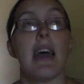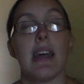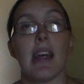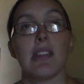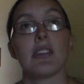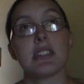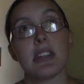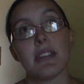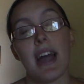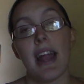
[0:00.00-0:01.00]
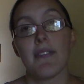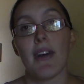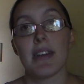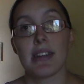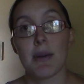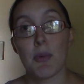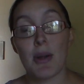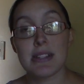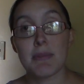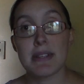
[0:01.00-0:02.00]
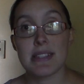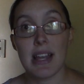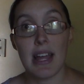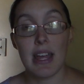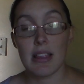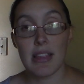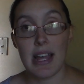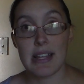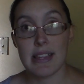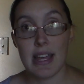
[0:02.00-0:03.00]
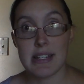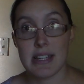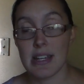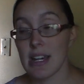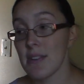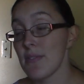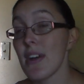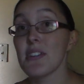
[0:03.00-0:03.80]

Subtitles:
And I looked online, found a couple recipes that I liked the idea,